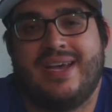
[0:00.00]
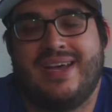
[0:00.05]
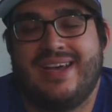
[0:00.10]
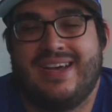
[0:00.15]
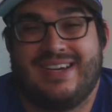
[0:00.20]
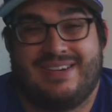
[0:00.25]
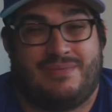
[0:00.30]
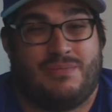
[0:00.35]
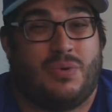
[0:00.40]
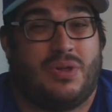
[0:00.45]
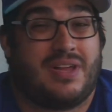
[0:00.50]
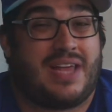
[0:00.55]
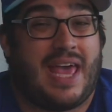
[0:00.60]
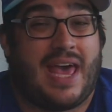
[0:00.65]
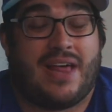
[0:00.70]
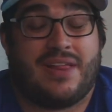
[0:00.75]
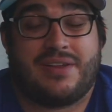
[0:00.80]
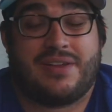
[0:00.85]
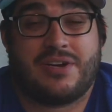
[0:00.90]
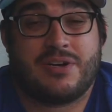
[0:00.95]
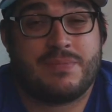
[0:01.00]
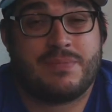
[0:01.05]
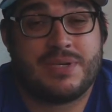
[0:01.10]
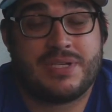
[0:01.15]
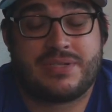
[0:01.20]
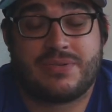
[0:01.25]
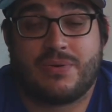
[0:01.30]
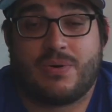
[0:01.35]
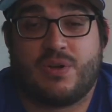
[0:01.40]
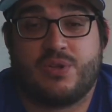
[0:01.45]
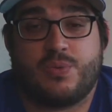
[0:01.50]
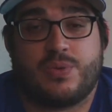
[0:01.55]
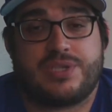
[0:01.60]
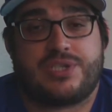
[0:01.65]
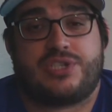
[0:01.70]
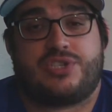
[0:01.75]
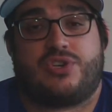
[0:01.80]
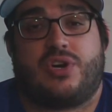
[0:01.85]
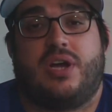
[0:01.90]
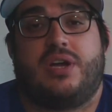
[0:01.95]
Will Gallagher be sold? Which
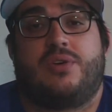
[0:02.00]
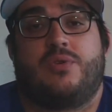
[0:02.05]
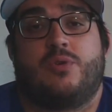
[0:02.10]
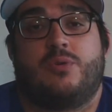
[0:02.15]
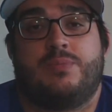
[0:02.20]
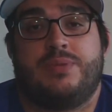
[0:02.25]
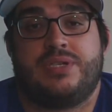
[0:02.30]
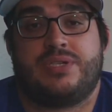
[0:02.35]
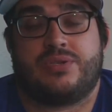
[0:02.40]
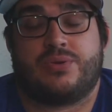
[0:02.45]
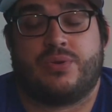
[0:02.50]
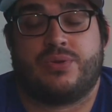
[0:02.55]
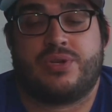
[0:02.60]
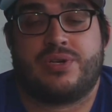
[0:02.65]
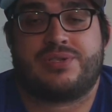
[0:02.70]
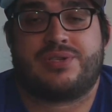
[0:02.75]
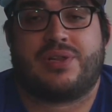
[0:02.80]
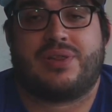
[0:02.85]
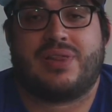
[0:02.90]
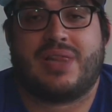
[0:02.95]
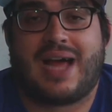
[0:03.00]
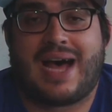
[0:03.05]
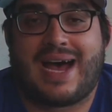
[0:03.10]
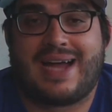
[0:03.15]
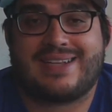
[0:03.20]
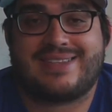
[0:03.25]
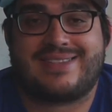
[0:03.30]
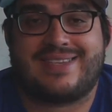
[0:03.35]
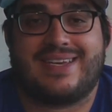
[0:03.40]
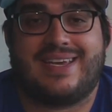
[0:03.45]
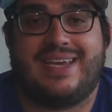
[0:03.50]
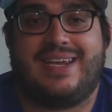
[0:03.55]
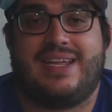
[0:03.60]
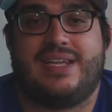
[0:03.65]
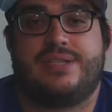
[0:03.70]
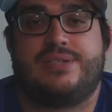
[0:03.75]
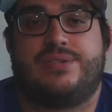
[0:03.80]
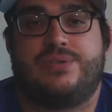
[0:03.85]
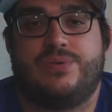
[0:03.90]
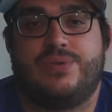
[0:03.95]
striker will be sold? There's a lot to get
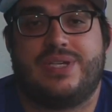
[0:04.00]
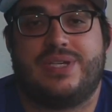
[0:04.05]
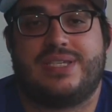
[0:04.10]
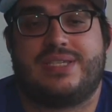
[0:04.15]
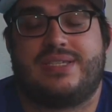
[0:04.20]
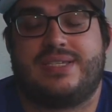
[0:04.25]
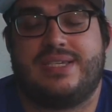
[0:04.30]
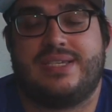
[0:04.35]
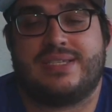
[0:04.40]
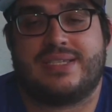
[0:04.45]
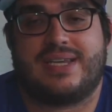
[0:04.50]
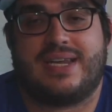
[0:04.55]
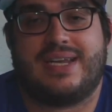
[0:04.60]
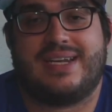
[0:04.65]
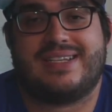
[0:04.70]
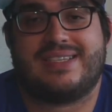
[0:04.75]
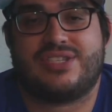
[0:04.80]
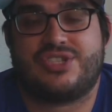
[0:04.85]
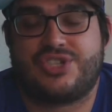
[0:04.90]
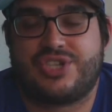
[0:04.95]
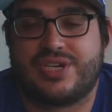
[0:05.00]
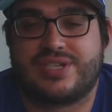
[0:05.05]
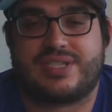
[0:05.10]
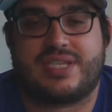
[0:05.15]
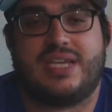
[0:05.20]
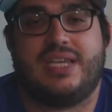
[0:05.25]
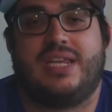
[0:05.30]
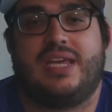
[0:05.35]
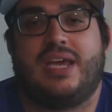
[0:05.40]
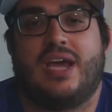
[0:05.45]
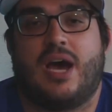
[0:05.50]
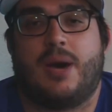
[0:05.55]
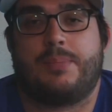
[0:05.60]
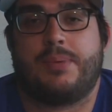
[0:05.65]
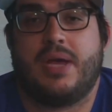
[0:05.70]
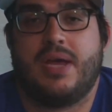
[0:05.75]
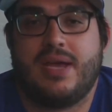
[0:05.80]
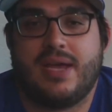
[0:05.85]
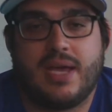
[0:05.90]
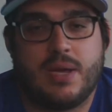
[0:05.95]
into this season, and it's just heating up.
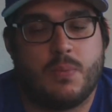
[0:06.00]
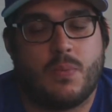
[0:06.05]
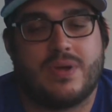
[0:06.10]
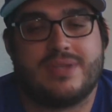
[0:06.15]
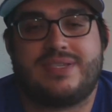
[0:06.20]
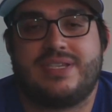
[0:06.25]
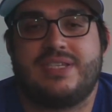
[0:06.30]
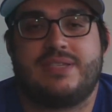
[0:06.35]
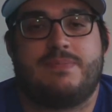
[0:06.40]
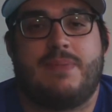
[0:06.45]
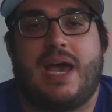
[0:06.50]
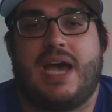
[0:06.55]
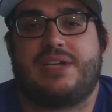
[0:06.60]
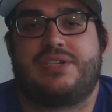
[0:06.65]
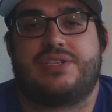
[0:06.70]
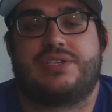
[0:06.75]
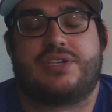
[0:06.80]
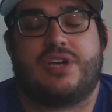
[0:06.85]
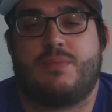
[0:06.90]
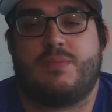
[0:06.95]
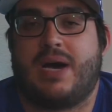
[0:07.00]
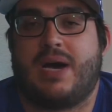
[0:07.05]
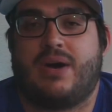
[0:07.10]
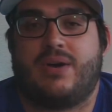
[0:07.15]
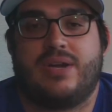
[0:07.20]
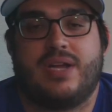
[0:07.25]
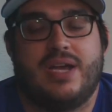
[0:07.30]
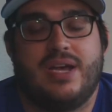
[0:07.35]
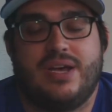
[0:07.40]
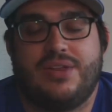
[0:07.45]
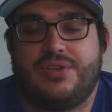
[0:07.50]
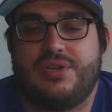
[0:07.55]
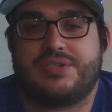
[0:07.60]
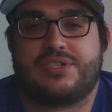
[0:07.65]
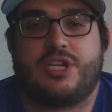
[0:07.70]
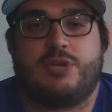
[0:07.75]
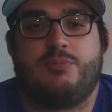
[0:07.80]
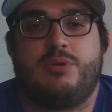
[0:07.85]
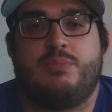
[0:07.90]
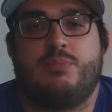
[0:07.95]
And once these matches come out, there's
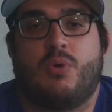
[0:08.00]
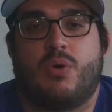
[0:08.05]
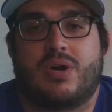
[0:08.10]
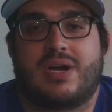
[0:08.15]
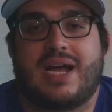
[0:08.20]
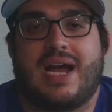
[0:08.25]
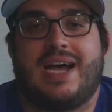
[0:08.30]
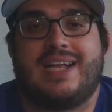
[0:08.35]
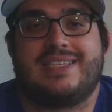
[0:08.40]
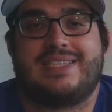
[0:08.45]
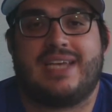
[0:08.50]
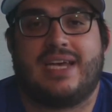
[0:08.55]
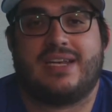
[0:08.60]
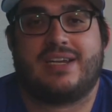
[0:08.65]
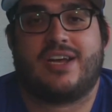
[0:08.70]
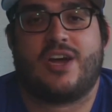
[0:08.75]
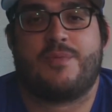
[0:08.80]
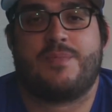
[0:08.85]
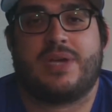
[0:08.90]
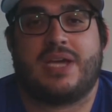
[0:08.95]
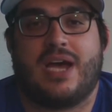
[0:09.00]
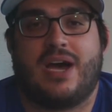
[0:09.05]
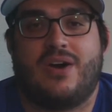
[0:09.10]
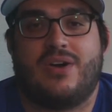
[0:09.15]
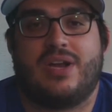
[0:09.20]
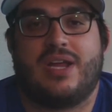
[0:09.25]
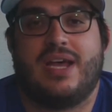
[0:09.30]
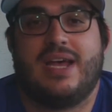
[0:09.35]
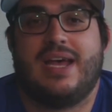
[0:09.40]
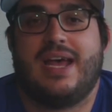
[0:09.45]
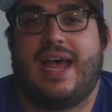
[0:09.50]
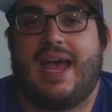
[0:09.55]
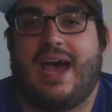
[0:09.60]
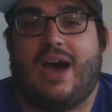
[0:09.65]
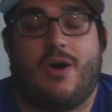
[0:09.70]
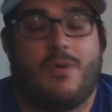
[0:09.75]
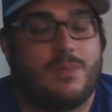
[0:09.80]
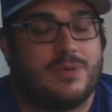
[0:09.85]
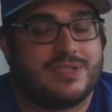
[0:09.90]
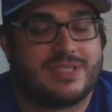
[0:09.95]
going to be more content coming out
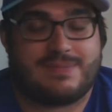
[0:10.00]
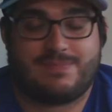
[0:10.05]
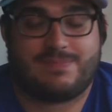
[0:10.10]
almost